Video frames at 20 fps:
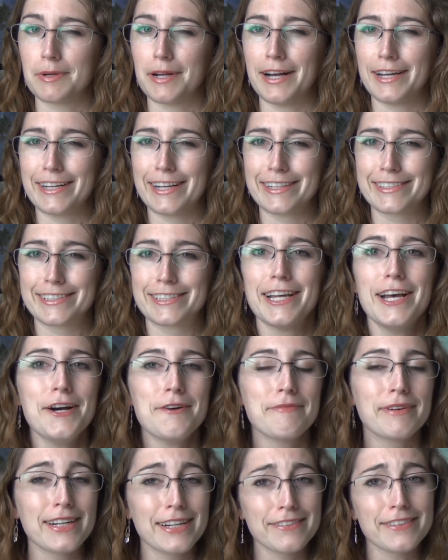products,
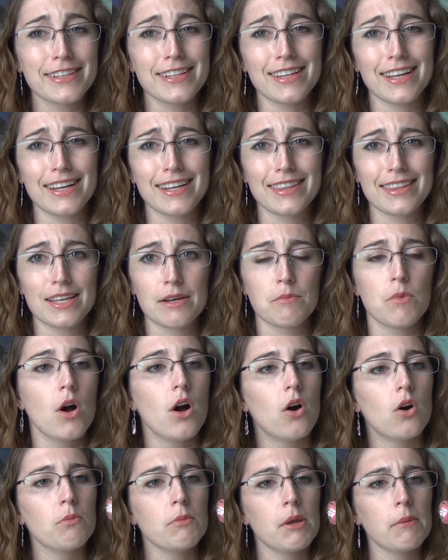but I really like them.
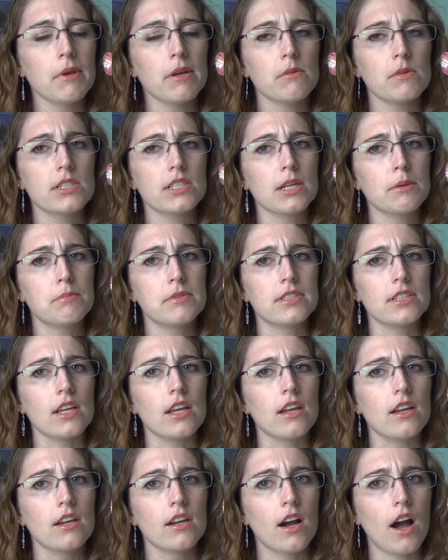Or maybe it was
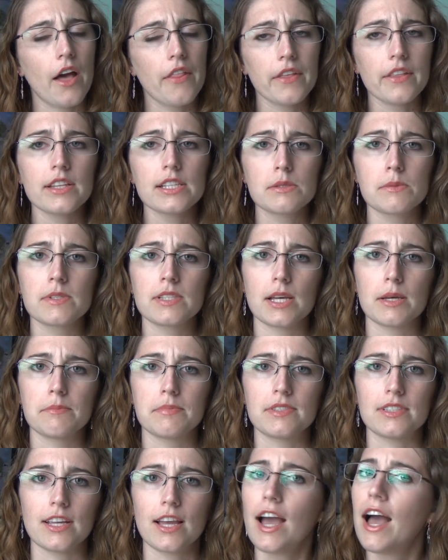Ipsy. I think this was
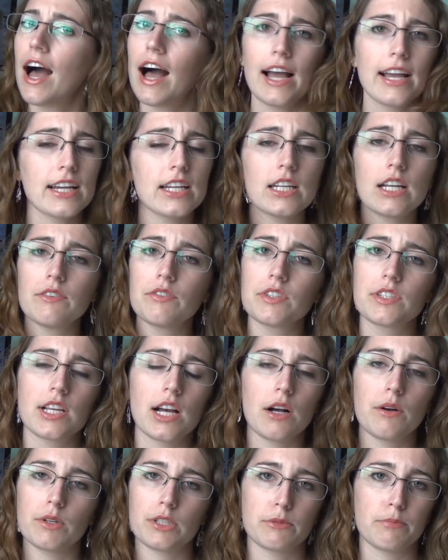Ipsy. I can never
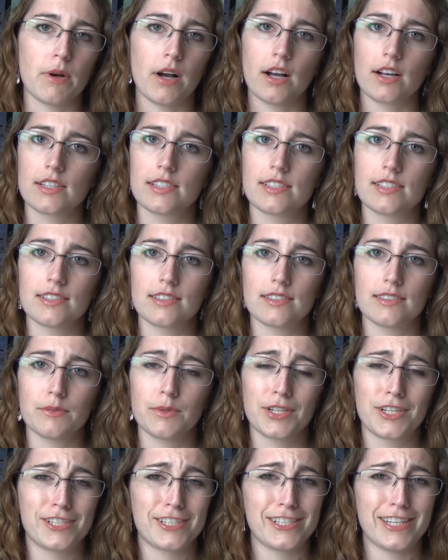tell
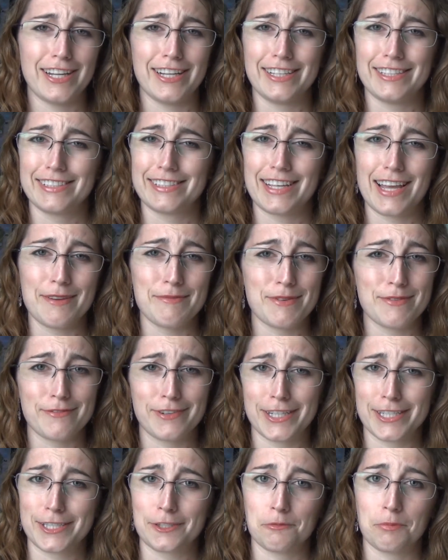which things came in
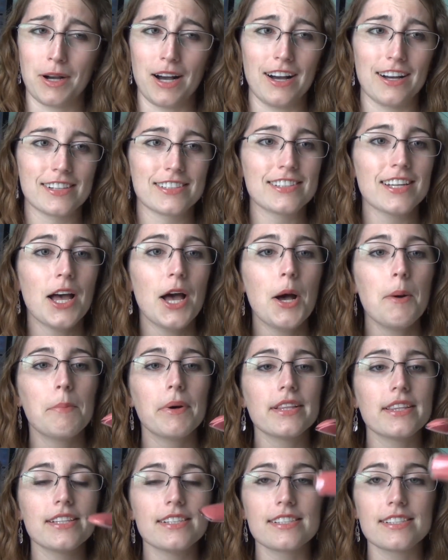which box.
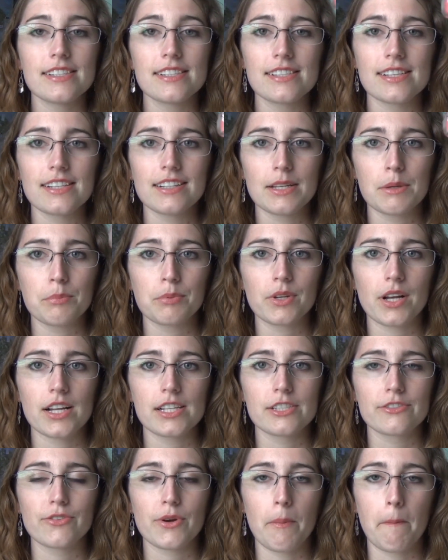But this is a lip
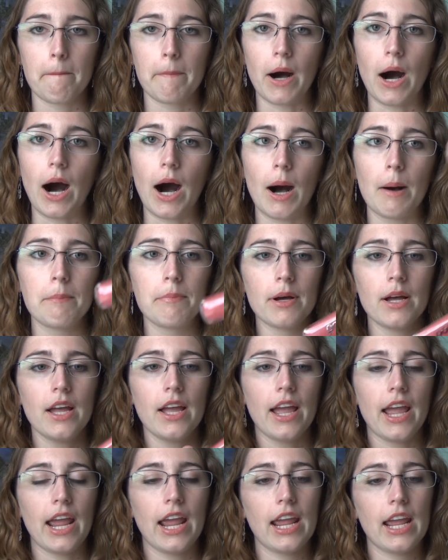gloss from Pop.
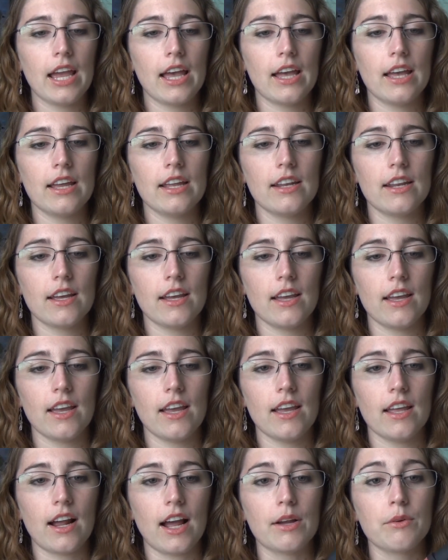And
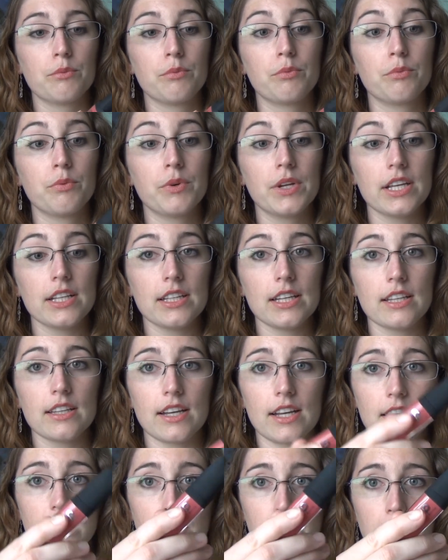I really
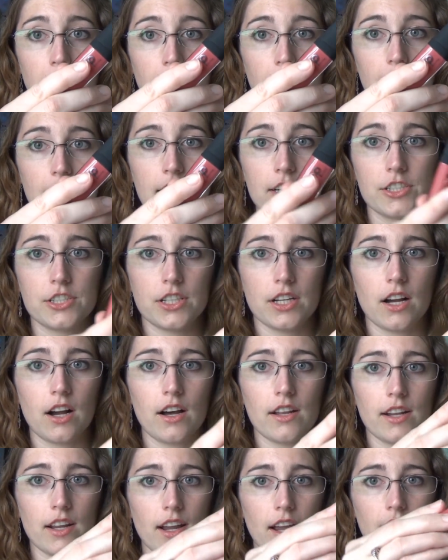like the packaging
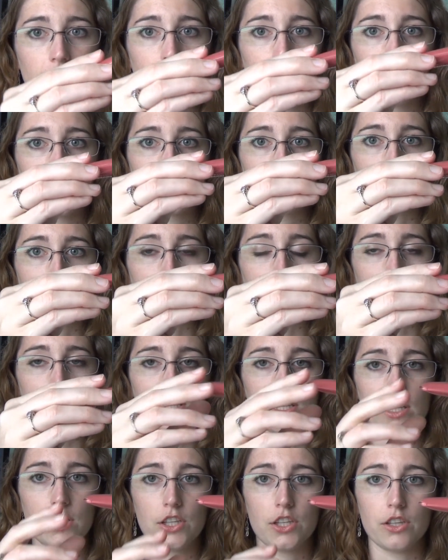on it. I think it's
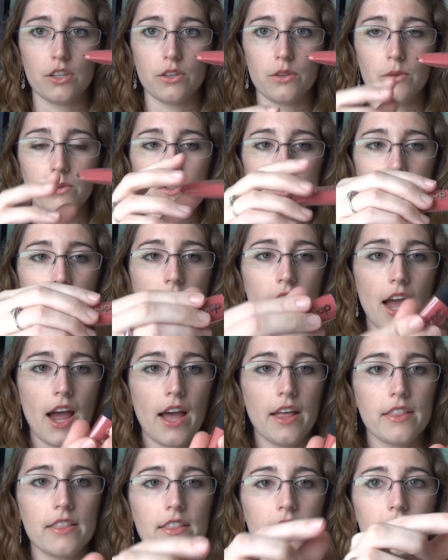really cute.
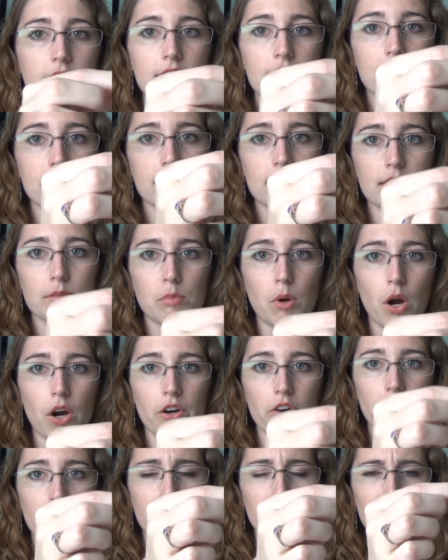And this
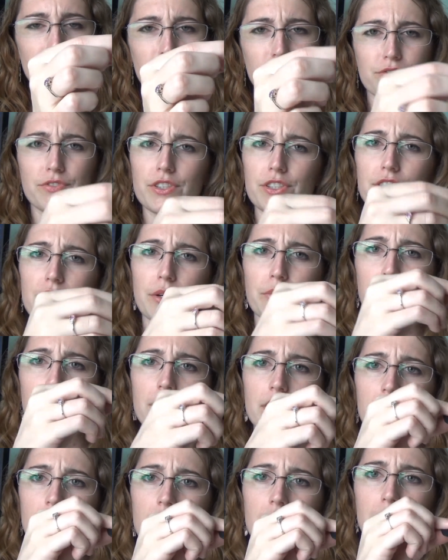part right here, this feels like
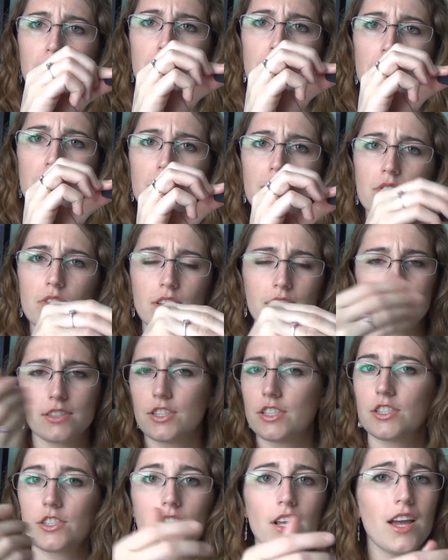really smooth.
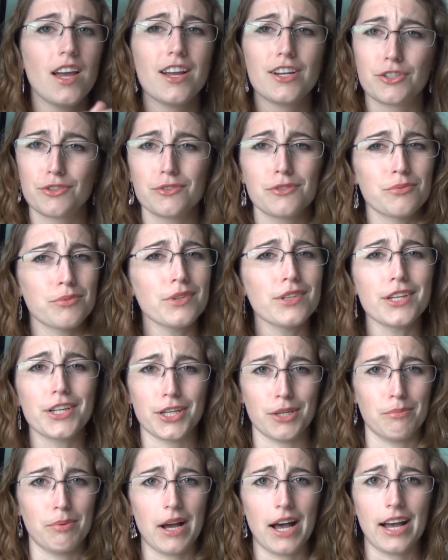Just really
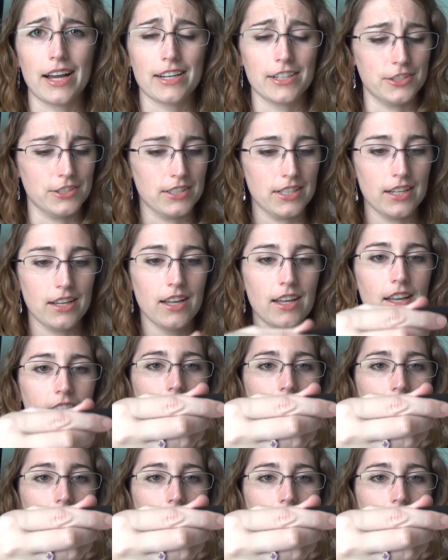good packaging.